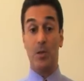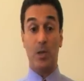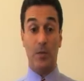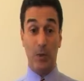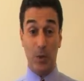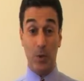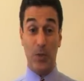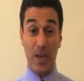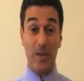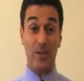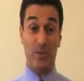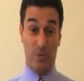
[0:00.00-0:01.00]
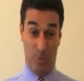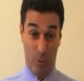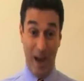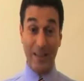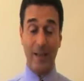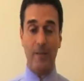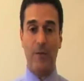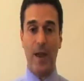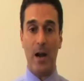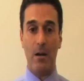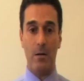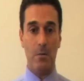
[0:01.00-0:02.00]
So if you do things right and
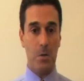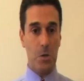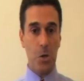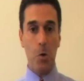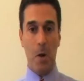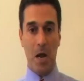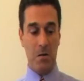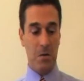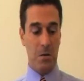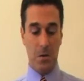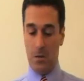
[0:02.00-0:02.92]
fair, you win,